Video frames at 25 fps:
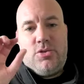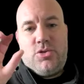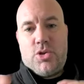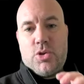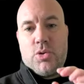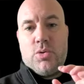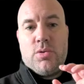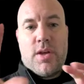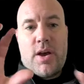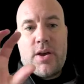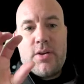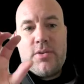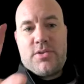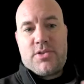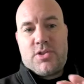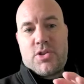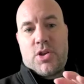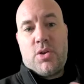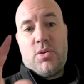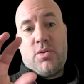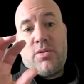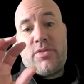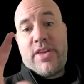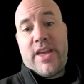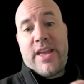Do those
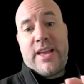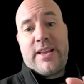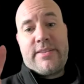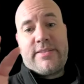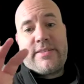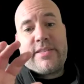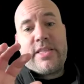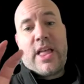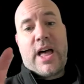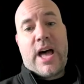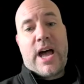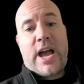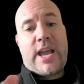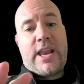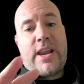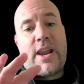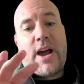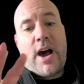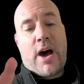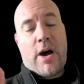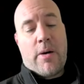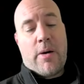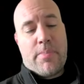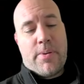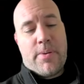two things
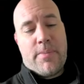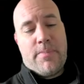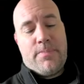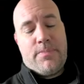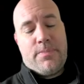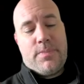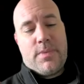line up?